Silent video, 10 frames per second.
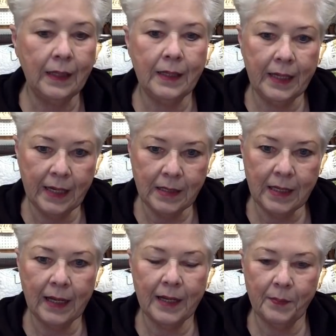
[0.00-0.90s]
Yes,
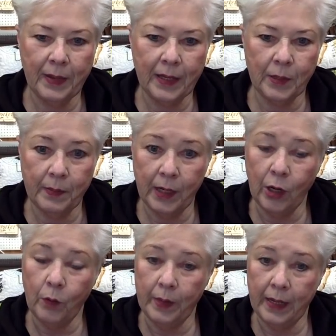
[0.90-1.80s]
I can make them at
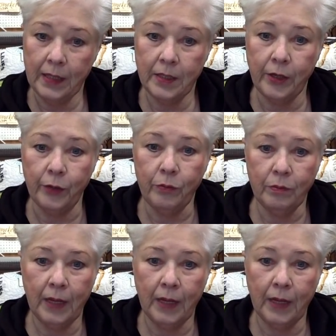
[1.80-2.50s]
home, and I do.